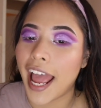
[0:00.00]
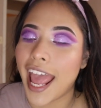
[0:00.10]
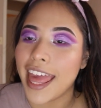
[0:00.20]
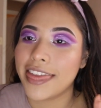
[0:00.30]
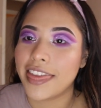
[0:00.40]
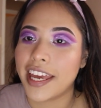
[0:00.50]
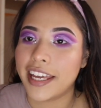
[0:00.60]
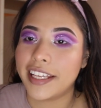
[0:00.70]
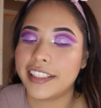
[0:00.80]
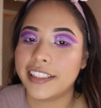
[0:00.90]
and
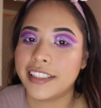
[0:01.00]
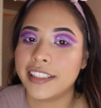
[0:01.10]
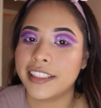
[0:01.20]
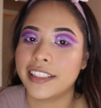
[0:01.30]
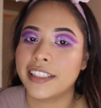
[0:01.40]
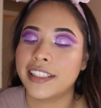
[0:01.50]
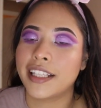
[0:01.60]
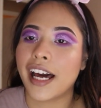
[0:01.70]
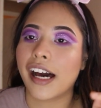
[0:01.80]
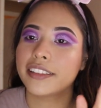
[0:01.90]
then
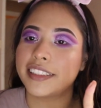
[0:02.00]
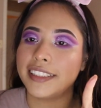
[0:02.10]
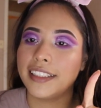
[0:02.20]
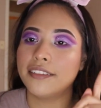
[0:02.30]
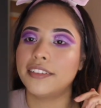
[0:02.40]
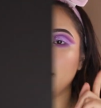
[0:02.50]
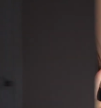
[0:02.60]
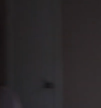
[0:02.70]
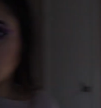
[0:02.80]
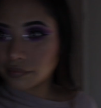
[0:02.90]
I'll see you for
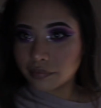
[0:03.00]
lip.